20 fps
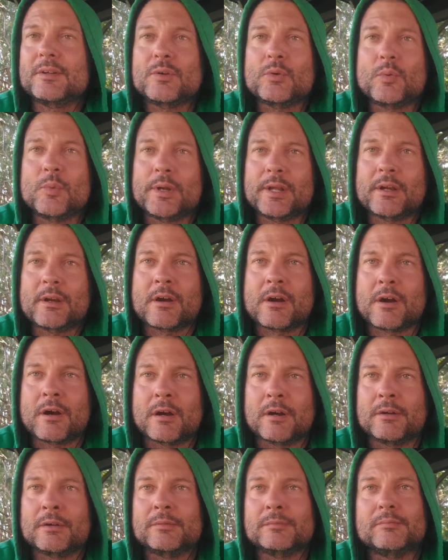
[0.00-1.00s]
we
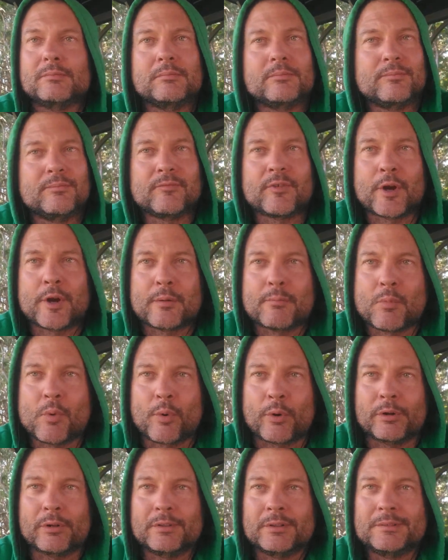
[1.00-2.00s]
are very
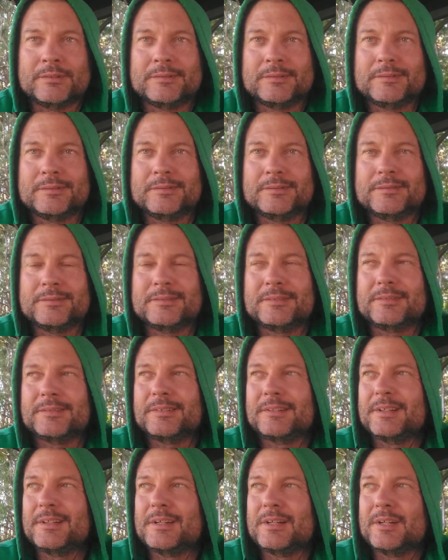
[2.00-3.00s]
mortal.
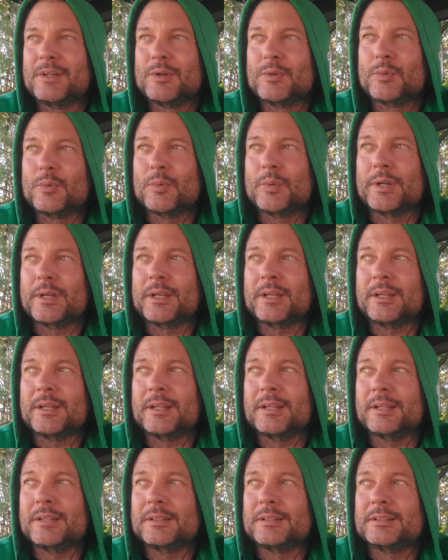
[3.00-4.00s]

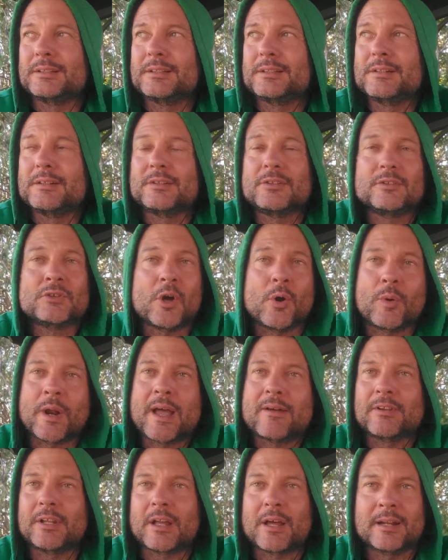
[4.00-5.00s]
We don't
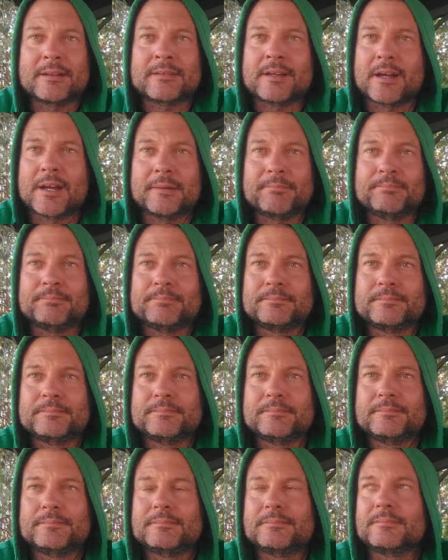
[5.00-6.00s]
have a lot of time.
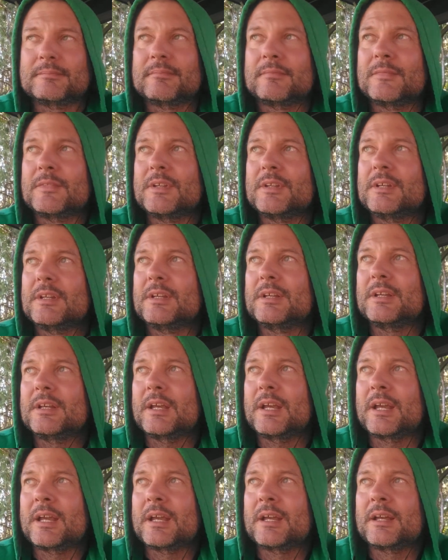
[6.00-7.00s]

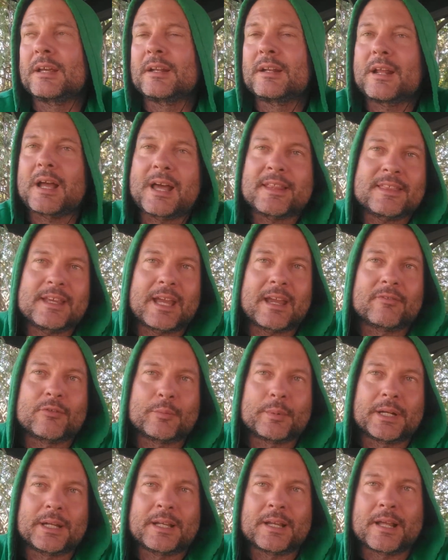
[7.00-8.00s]
And I think
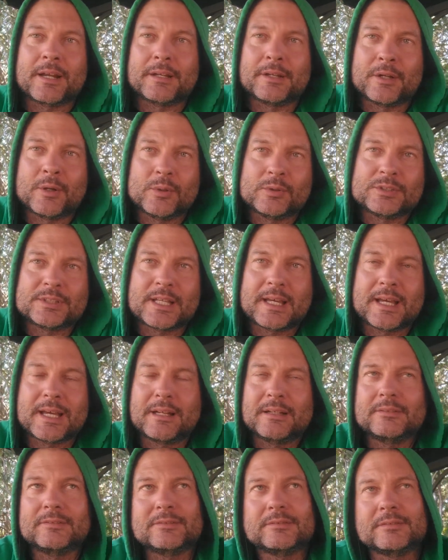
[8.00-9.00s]
everybody kind of knows
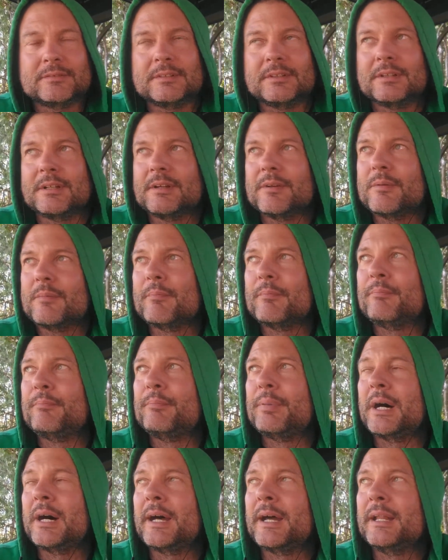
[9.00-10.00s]
that,
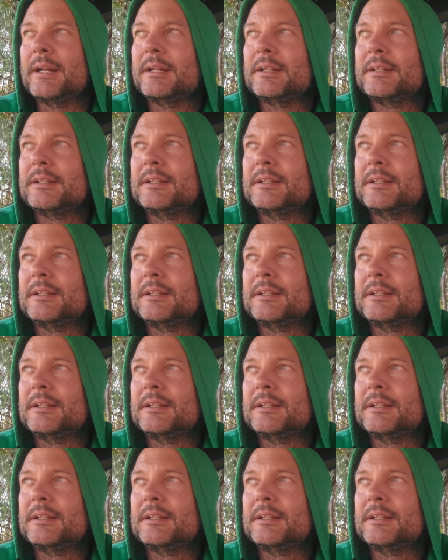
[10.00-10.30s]
but